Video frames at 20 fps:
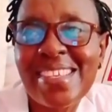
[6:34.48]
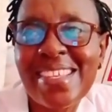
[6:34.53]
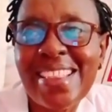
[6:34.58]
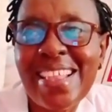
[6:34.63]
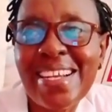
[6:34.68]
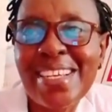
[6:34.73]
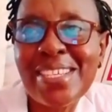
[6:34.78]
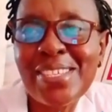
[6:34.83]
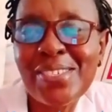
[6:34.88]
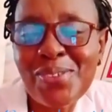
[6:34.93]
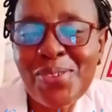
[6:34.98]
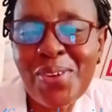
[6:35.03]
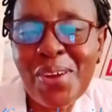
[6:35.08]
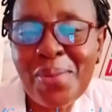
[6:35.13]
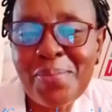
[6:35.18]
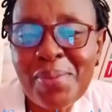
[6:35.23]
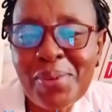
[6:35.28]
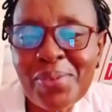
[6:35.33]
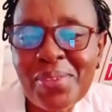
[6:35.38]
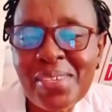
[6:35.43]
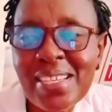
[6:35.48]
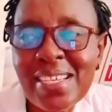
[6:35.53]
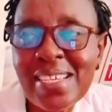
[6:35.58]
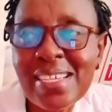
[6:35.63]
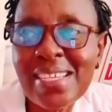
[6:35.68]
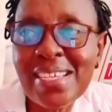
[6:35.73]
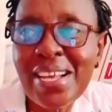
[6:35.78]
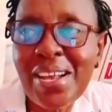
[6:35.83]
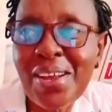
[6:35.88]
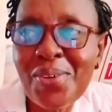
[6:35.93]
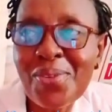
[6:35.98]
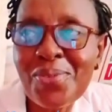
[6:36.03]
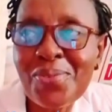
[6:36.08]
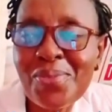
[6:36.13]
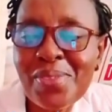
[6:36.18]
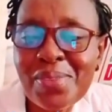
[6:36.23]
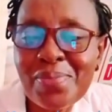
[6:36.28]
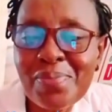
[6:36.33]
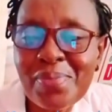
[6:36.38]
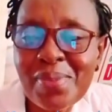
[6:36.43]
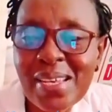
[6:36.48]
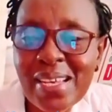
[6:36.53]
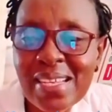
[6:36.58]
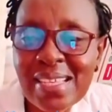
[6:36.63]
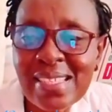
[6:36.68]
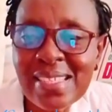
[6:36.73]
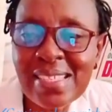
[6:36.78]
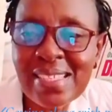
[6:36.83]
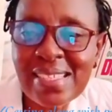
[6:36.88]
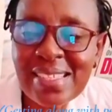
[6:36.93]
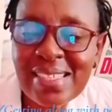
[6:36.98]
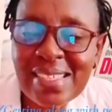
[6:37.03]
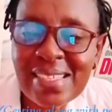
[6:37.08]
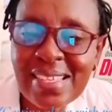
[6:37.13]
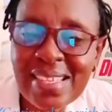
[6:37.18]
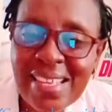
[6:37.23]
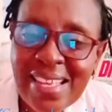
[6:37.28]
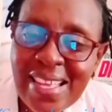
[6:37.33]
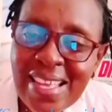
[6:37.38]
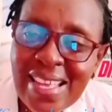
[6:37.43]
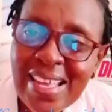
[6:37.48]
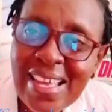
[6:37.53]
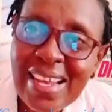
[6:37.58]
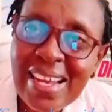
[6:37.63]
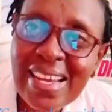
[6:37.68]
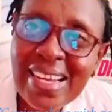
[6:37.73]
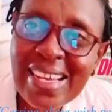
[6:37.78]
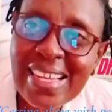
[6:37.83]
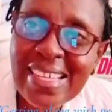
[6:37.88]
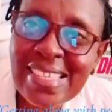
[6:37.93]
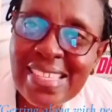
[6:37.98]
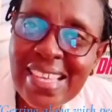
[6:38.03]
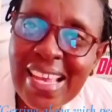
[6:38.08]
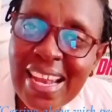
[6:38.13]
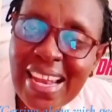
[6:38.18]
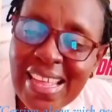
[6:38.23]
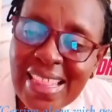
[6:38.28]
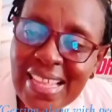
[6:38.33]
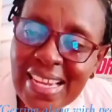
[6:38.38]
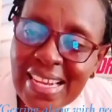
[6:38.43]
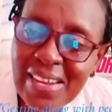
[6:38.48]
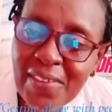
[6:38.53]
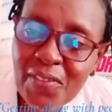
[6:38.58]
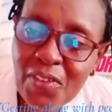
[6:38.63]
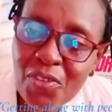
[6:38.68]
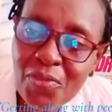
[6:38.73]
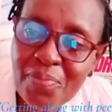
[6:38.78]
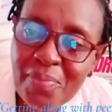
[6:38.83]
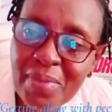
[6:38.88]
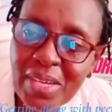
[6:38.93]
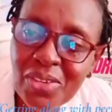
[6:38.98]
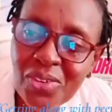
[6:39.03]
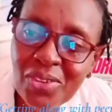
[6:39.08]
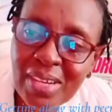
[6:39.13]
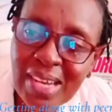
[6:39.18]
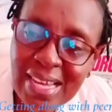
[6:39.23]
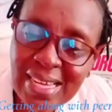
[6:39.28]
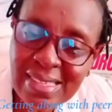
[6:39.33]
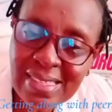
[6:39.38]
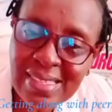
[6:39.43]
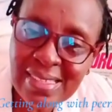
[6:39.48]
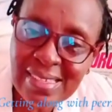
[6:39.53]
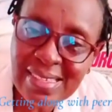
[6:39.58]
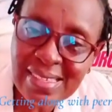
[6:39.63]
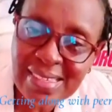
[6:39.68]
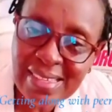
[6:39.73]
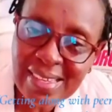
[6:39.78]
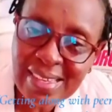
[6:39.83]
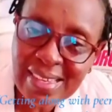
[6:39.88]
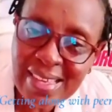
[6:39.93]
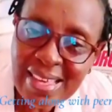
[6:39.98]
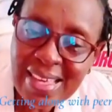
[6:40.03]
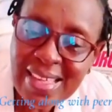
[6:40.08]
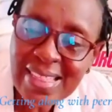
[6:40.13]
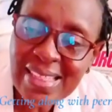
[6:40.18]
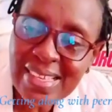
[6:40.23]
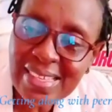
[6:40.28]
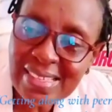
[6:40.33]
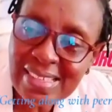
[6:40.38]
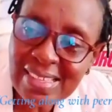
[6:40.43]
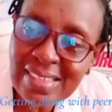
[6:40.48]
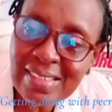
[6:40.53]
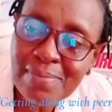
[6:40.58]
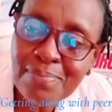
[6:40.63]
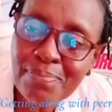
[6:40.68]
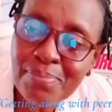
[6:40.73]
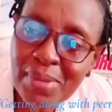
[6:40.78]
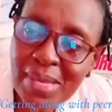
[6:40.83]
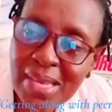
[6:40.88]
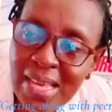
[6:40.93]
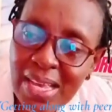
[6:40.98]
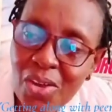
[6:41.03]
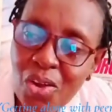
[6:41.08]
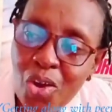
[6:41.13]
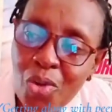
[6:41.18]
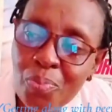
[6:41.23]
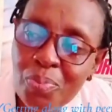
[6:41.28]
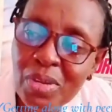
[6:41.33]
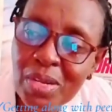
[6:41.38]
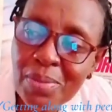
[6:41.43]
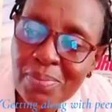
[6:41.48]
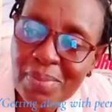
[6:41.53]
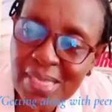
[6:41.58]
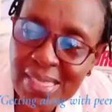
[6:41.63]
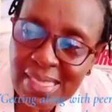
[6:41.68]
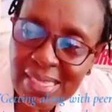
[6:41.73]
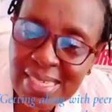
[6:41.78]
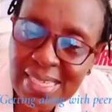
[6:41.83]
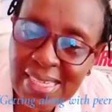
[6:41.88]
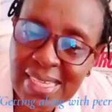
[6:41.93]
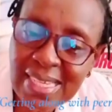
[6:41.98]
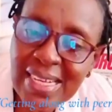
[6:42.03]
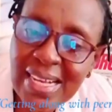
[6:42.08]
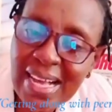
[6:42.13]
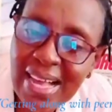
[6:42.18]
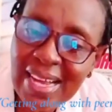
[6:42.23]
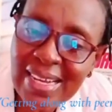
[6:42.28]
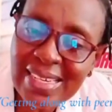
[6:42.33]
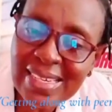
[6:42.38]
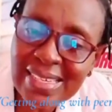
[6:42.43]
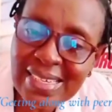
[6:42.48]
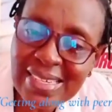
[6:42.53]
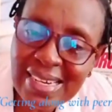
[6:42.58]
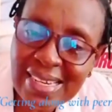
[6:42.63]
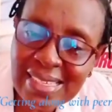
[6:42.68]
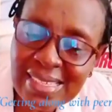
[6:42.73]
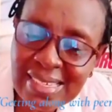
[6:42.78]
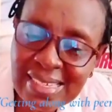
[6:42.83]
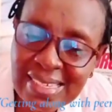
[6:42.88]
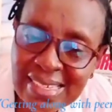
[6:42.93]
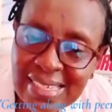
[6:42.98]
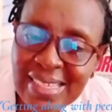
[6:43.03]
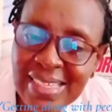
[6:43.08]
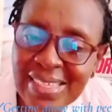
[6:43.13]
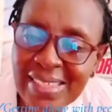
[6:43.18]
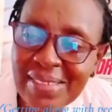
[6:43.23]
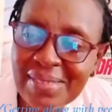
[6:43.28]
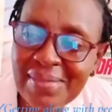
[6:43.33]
That is all about getting along with peers. Let us see another developmental task. This is being optimistic and trusting.